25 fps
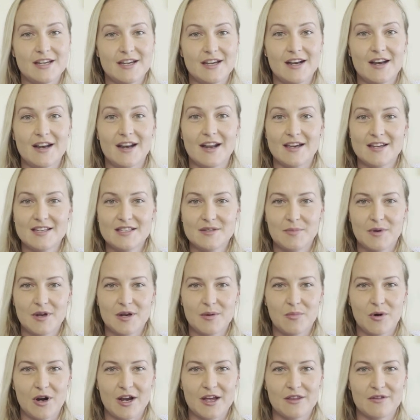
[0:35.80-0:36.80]
a nice
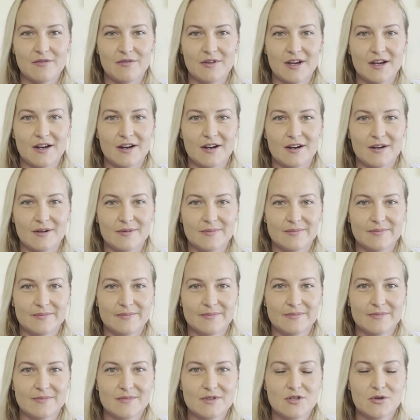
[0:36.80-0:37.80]
big breath of air.
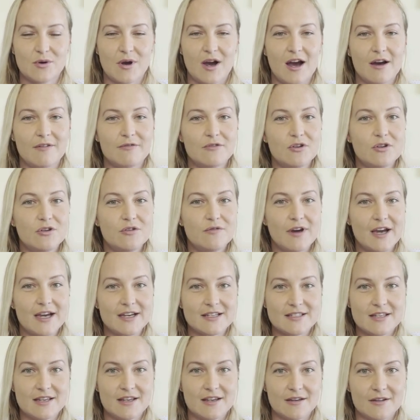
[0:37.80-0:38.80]
So after you've
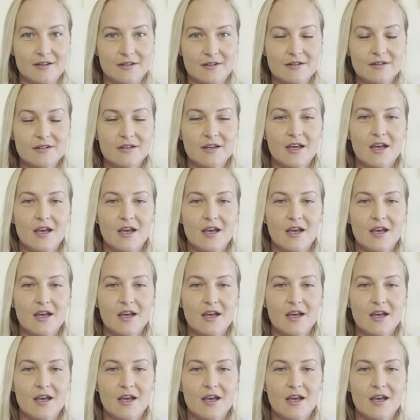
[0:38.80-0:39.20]
exhaled,